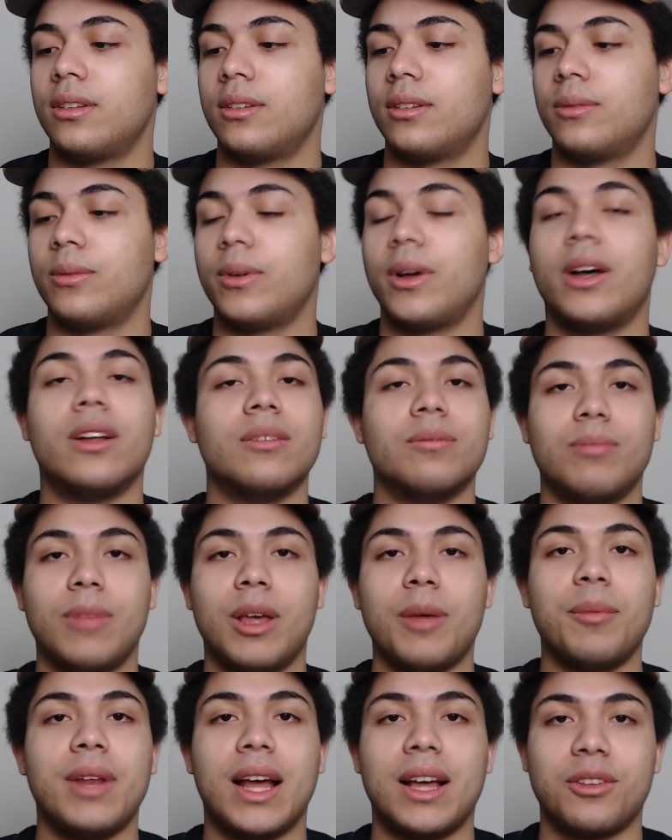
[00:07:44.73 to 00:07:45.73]
Well,
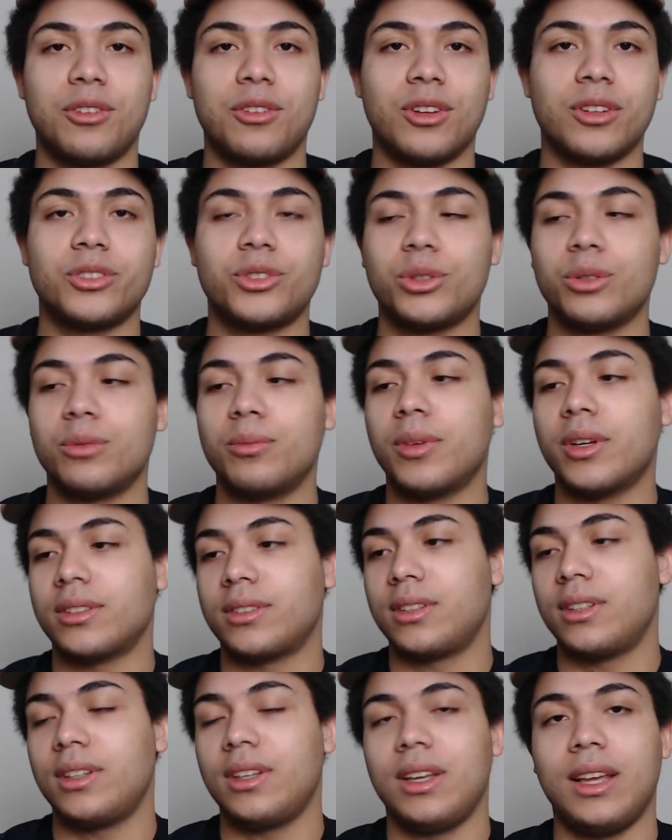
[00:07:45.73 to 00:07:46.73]
maybe that's not true, but
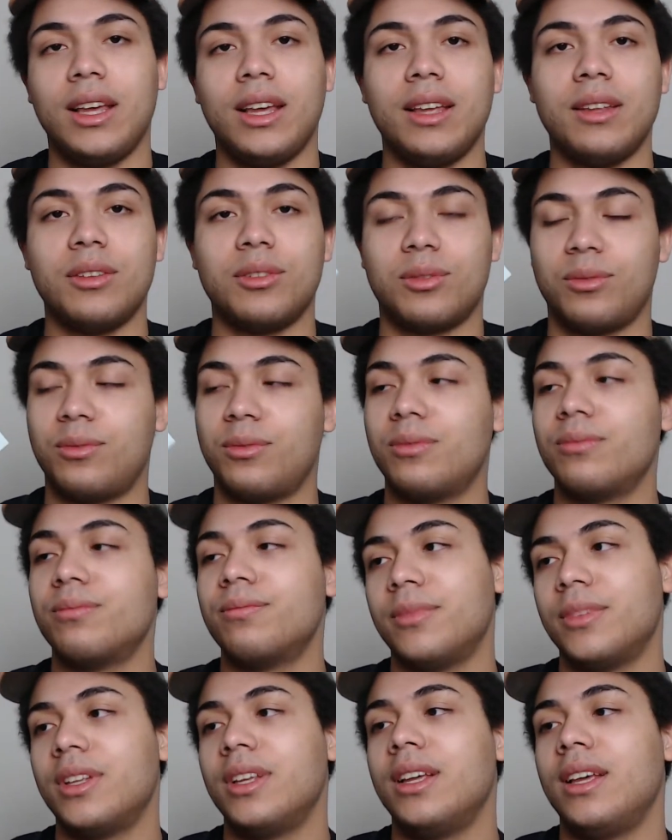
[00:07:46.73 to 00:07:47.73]
he's
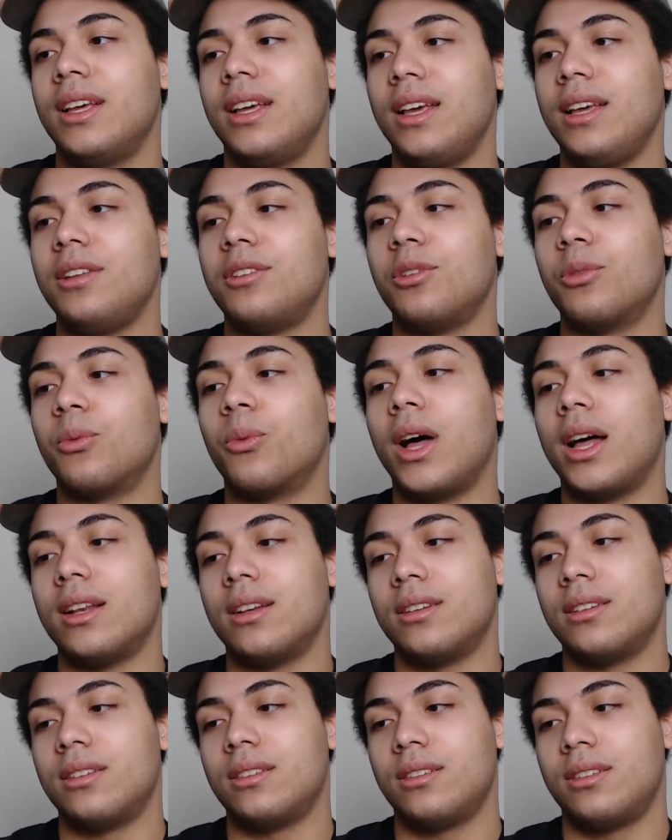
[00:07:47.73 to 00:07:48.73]
the one
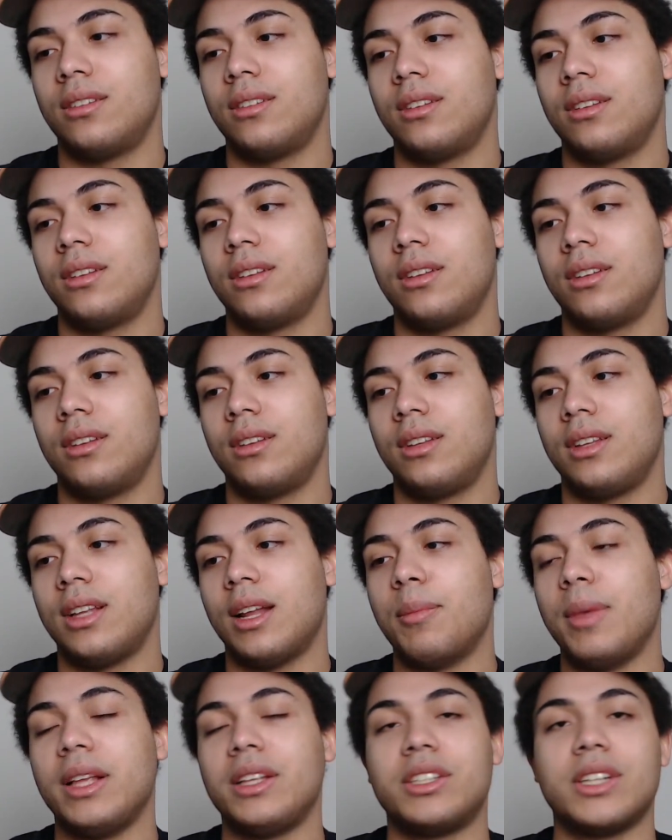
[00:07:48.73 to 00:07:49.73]
that
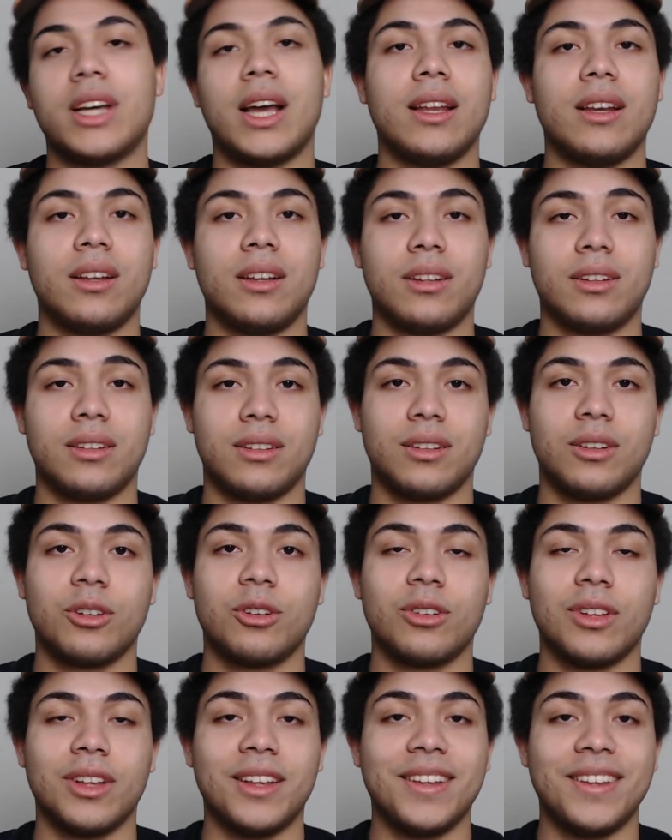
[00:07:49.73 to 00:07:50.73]
made China
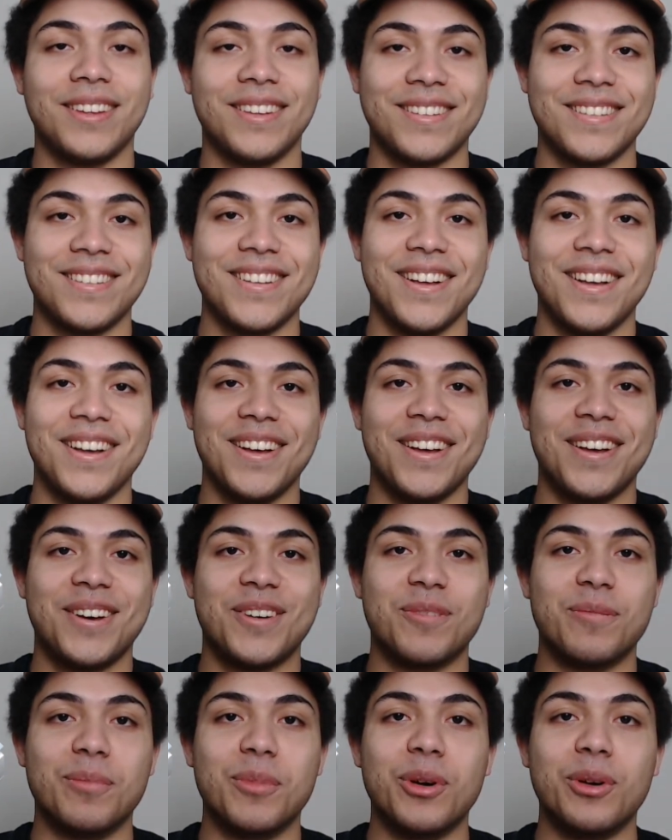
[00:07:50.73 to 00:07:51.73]

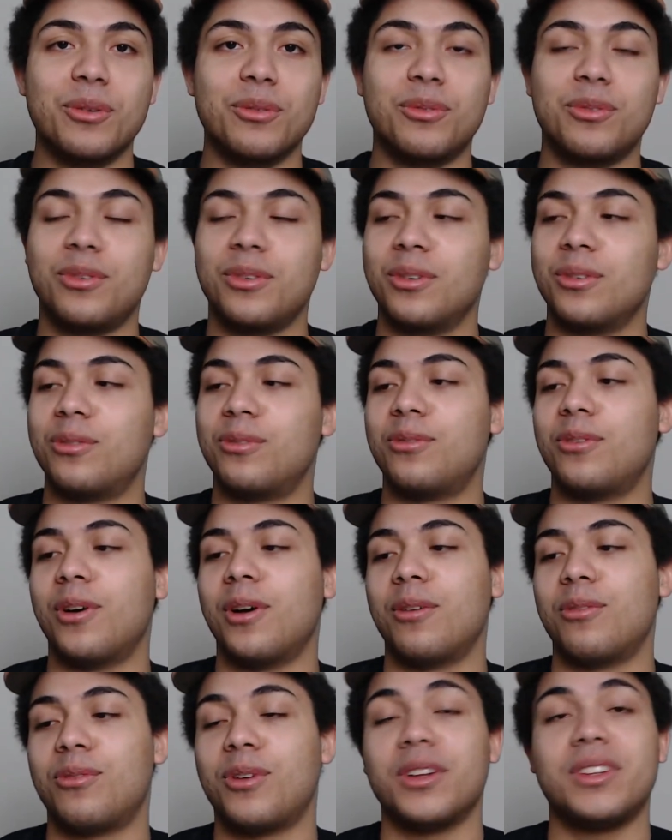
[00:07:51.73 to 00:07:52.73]
move
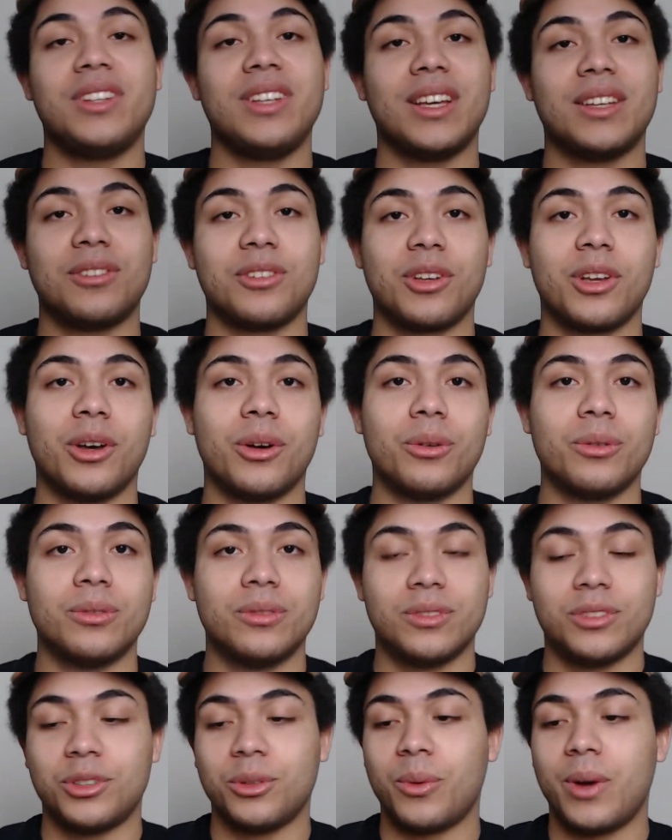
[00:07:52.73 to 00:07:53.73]
40 years ago
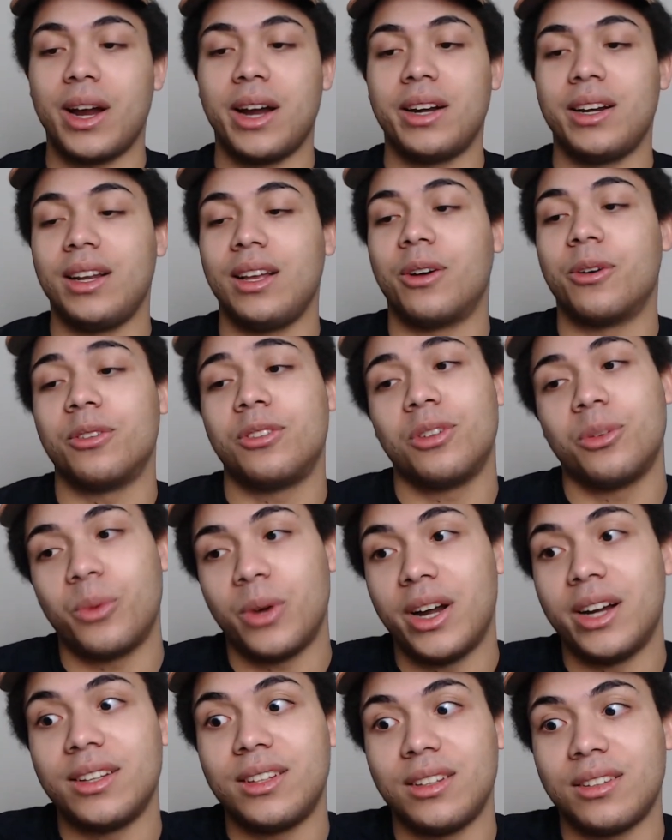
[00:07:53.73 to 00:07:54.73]
to where
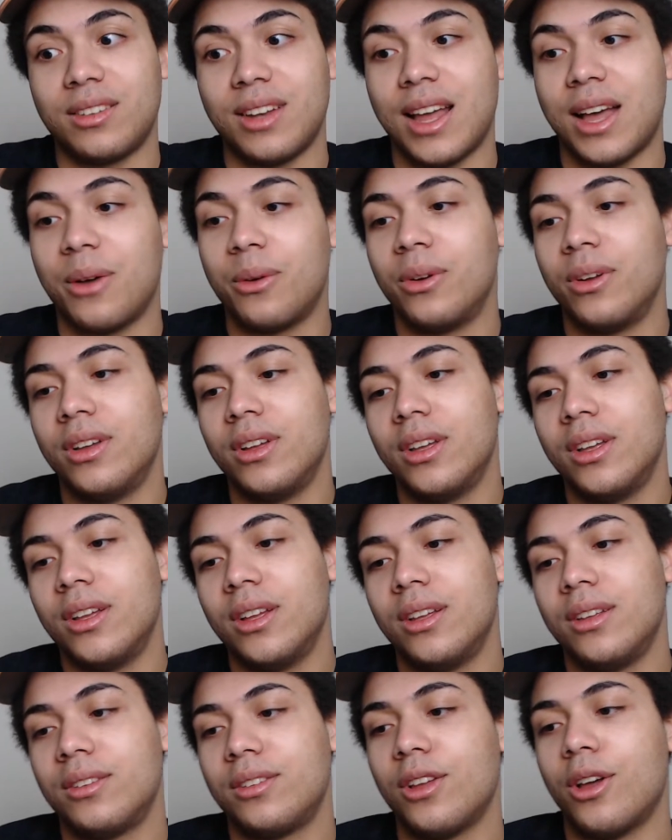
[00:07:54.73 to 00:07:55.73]
it is now.
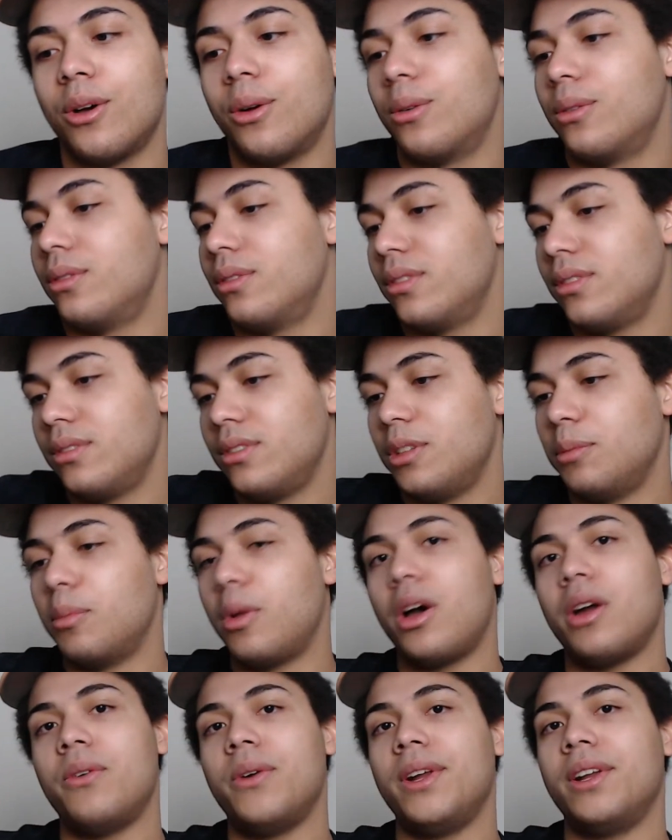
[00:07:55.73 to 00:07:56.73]
So the more
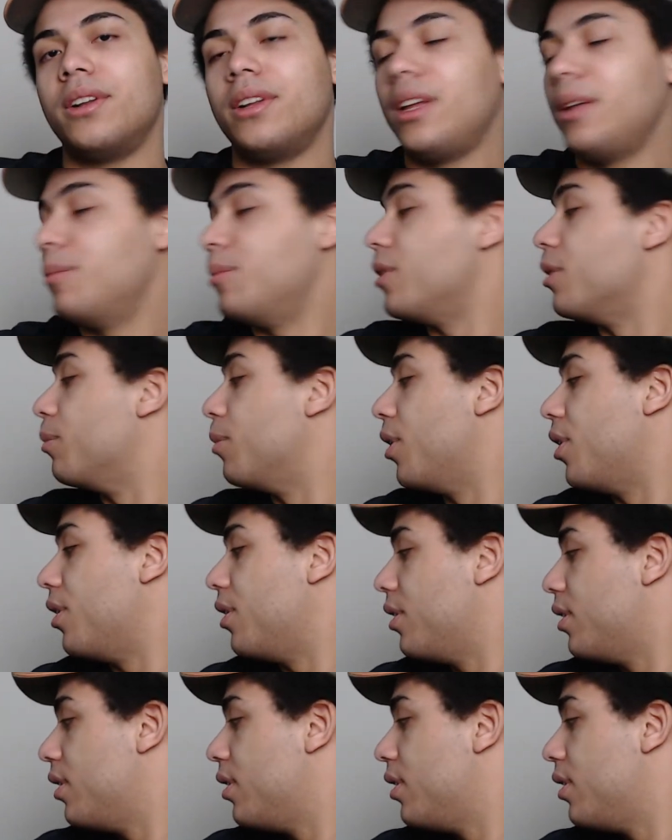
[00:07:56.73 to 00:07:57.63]
I read on him, the more